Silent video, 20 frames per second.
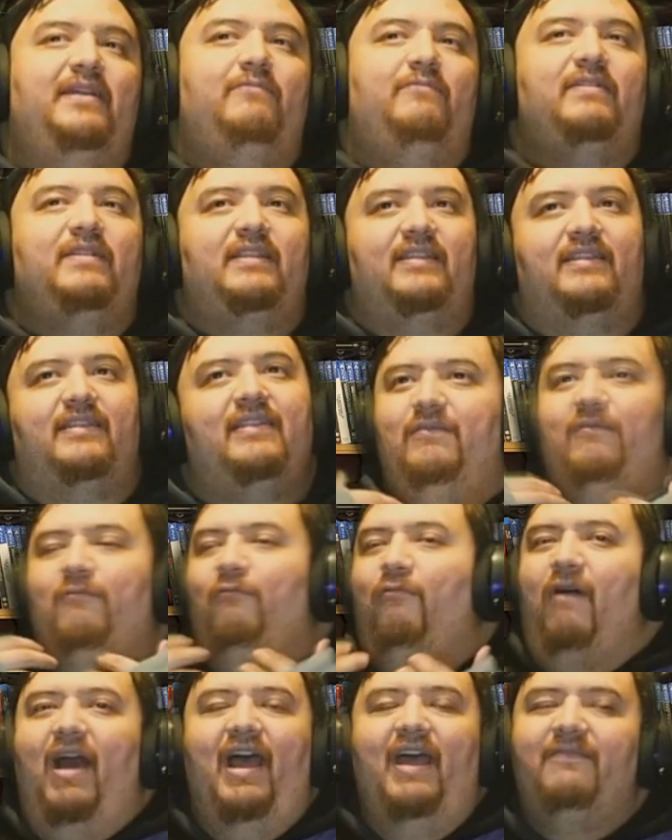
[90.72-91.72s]
me with
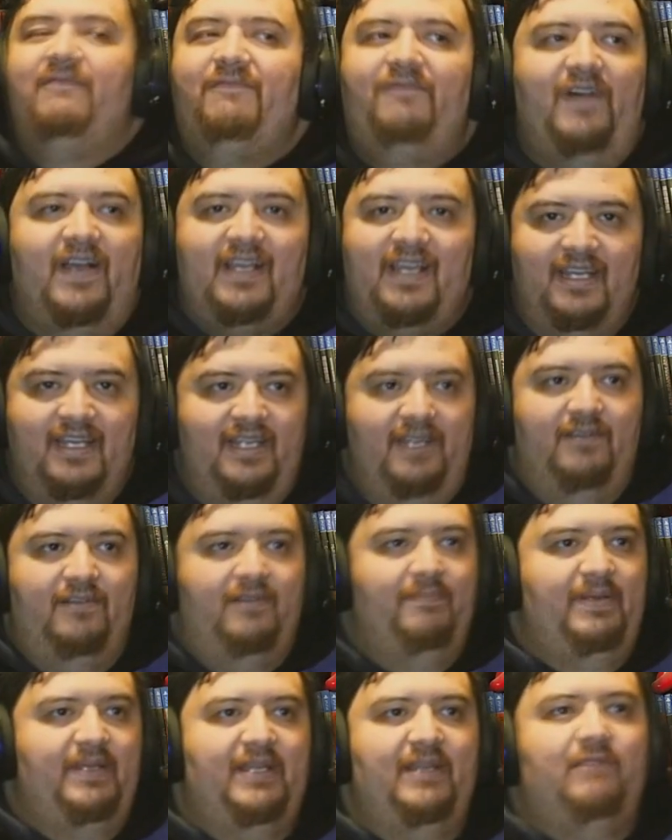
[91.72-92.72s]
why I'm fucking
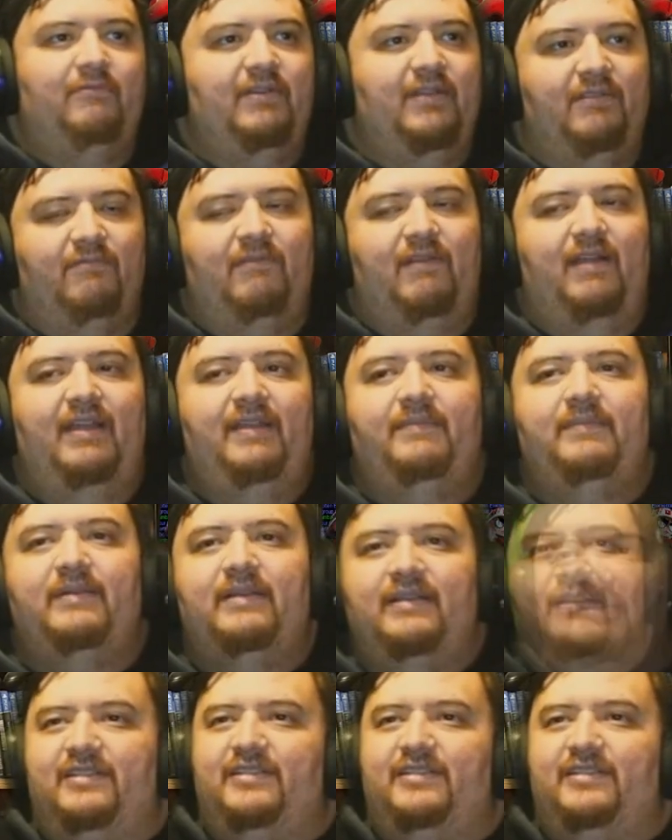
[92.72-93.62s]
here to begin with, right?